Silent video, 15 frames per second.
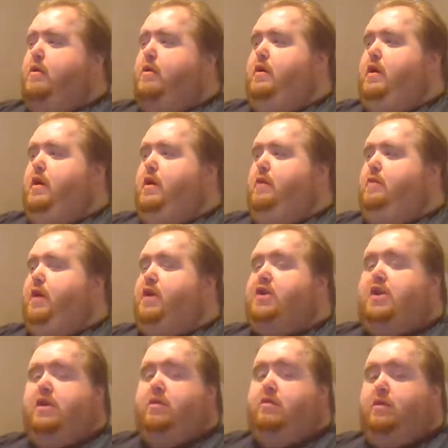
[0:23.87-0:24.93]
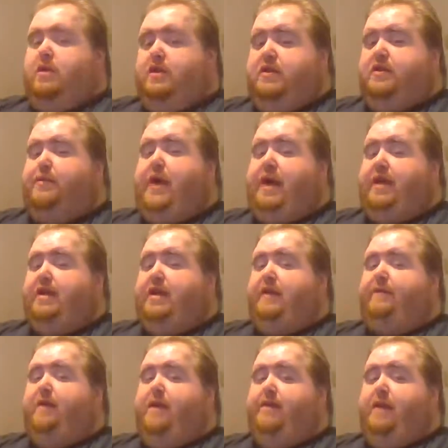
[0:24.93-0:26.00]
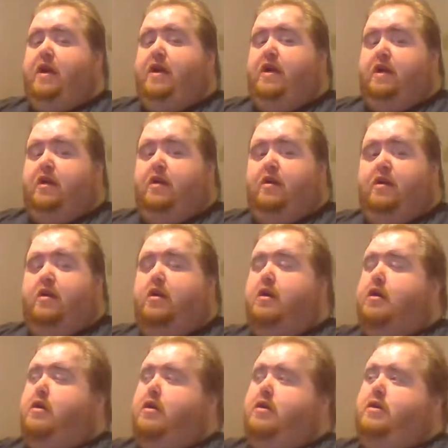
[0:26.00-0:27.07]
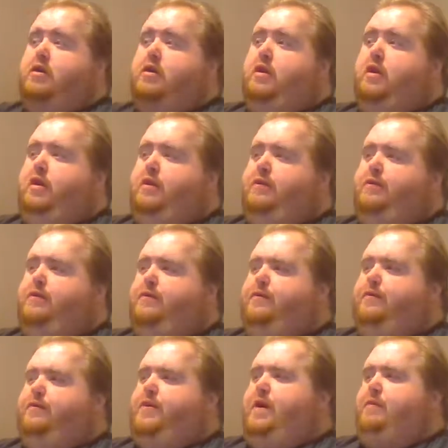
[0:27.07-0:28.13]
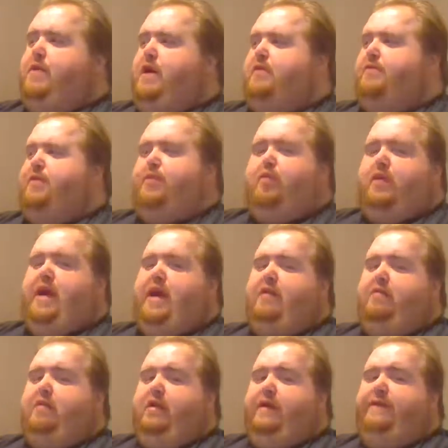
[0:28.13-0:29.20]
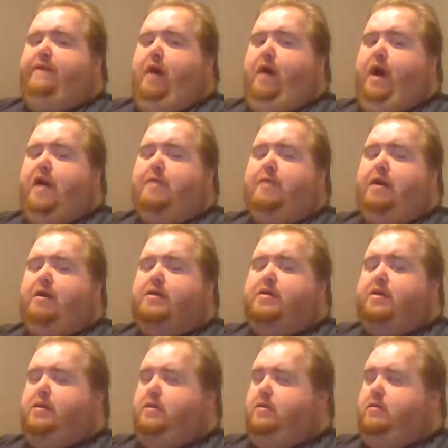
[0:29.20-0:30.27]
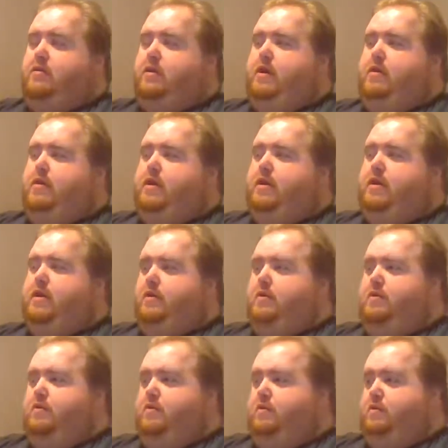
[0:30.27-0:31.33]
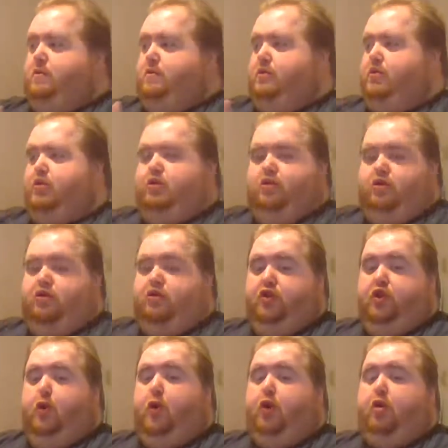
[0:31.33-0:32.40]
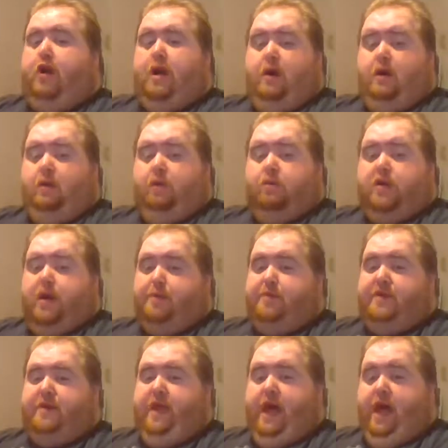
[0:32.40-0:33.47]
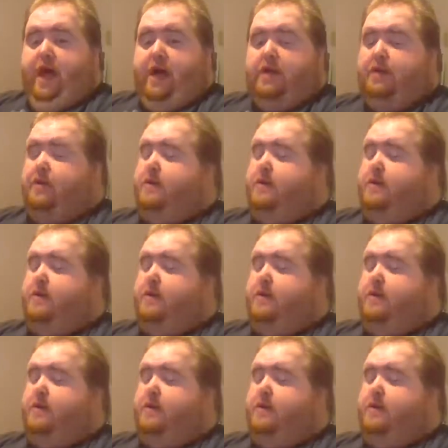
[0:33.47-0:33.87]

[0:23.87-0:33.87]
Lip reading: and my channel is Pack Attack 580. And sometimes people can't really find me, so go to the URL, type in that,